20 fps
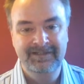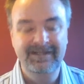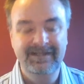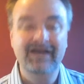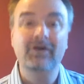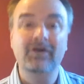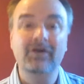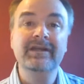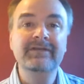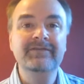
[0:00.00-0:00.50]

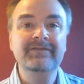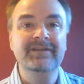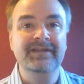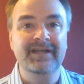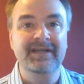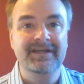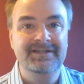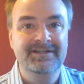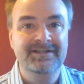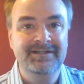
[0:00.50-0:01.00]
Now, I'll give you
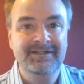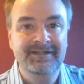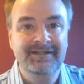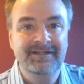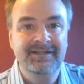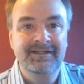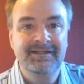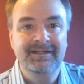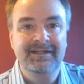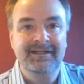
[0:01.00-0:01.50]
this.
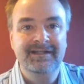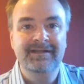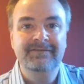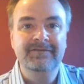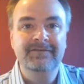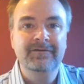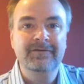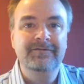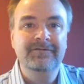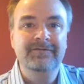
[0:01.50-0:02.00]

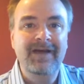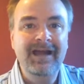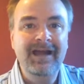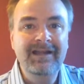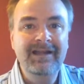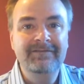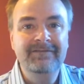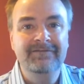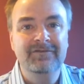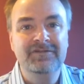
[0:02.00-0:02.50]
If you're
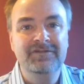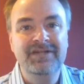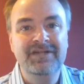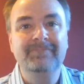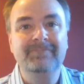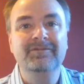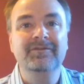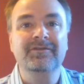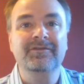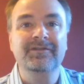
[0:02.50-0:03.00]
filing for
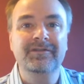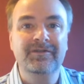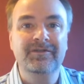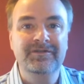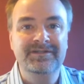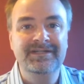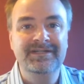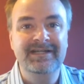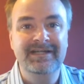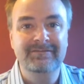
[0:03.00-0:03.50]
Chapter
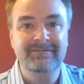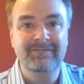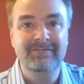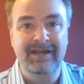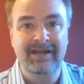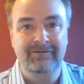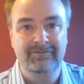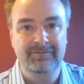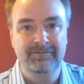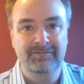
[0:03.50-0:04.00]
13
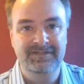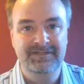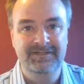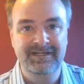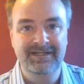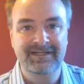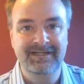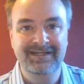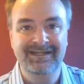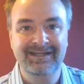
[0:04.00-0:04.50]
bankruptcy,